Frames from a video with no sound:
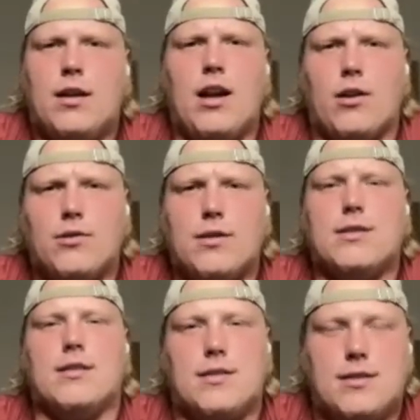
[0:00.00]

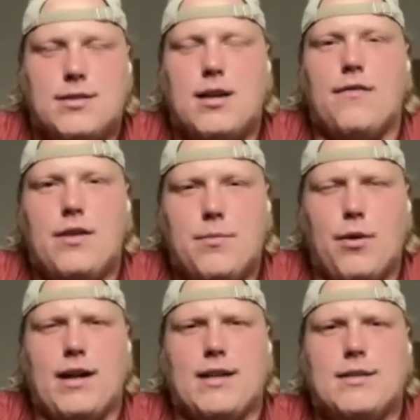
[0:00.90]
characteristics and stuff he
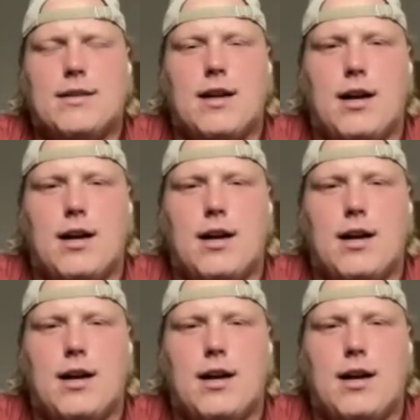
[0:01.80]
brings